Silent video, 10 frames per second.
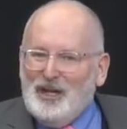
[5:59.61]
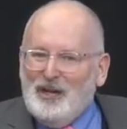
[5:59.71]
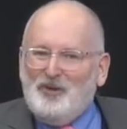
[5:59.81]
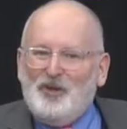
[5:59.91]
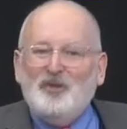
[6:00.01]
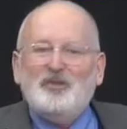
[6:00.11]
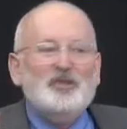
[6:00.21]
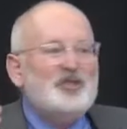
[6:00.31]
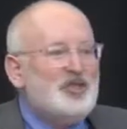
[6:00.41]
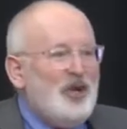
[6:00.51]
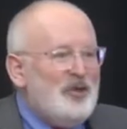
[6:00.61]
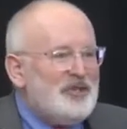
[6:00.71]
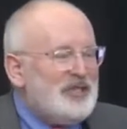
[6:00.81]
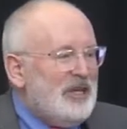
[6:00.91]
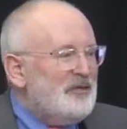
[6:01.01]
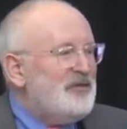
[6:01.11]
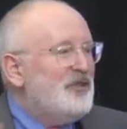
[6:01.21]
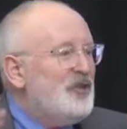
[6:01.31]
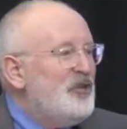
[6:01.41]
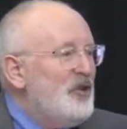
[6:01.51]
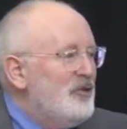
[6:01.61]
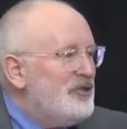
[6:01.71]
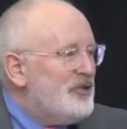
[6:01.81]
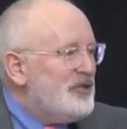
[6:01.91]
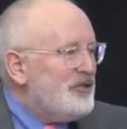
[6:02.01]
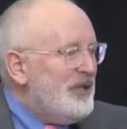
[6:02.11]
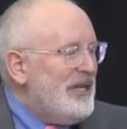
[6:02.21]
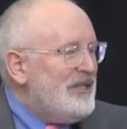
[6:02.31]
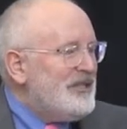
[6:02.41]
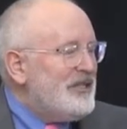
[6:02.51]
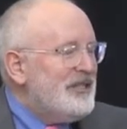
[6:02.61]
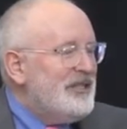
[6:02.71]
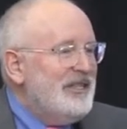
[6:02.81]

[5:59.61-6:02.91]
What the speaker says: if you don't show yourselves, if you don't go into the streets,